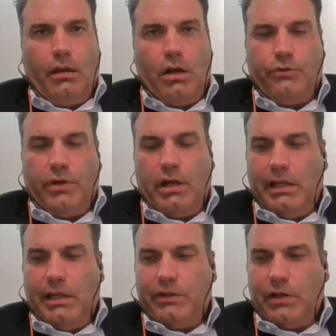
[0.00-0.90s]
Andre
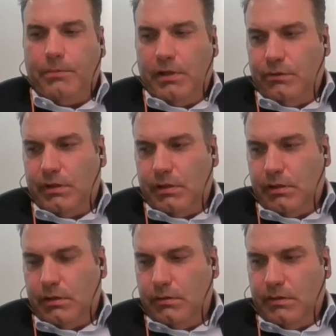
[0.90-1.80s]
Kalantzopoulos, who's
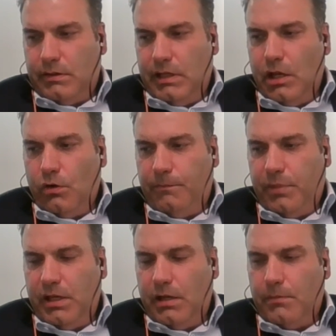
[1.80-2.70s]
the CEO
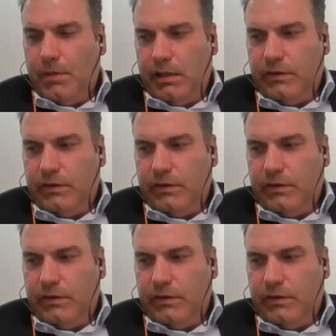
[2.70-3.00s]
of PMI,